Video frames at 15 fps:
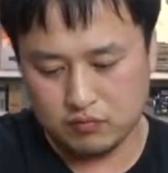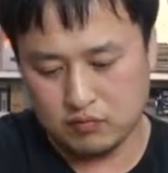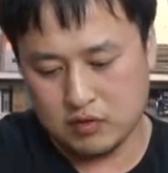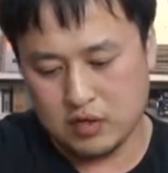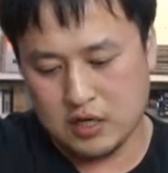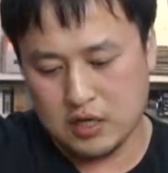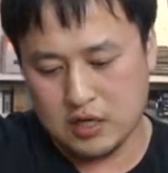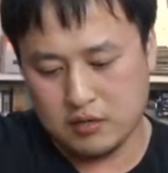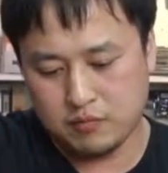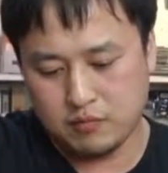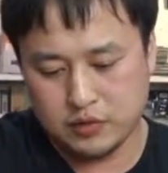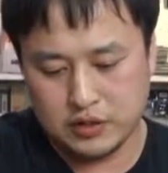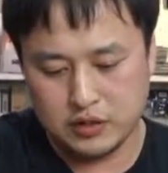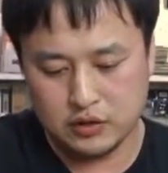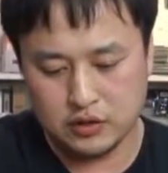
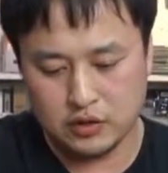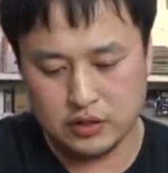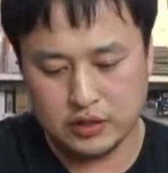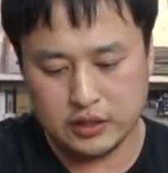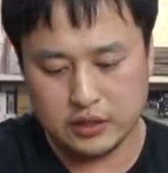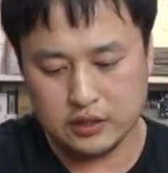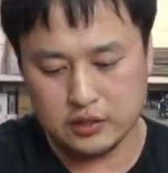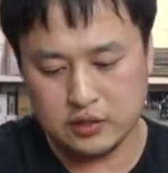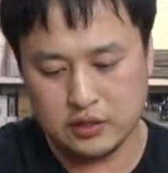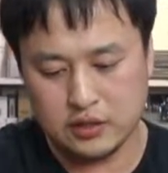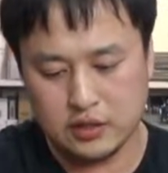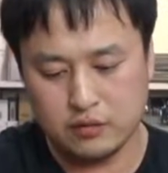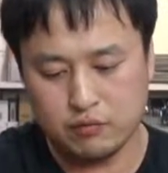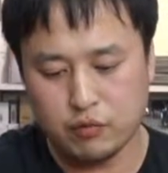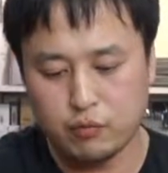potentially looking at
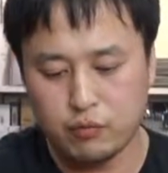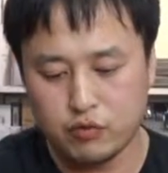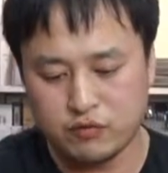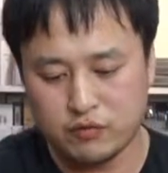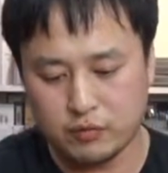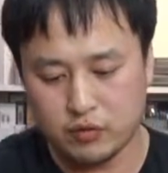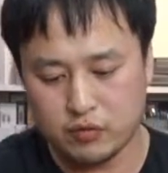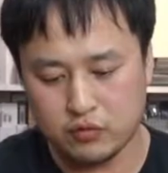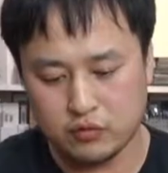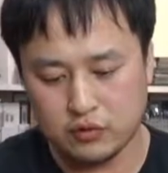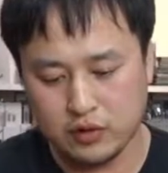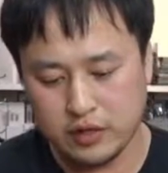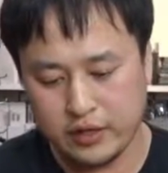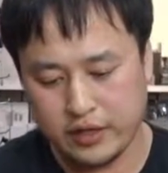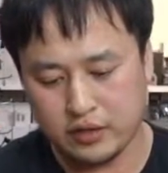a removable
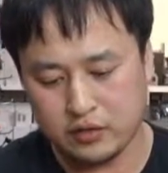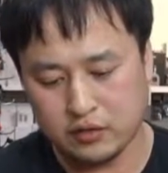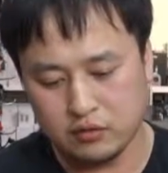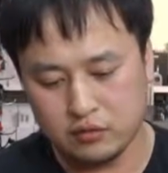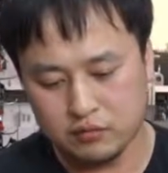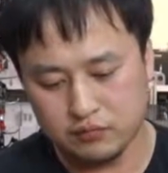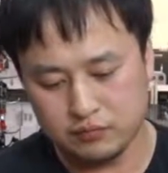handle.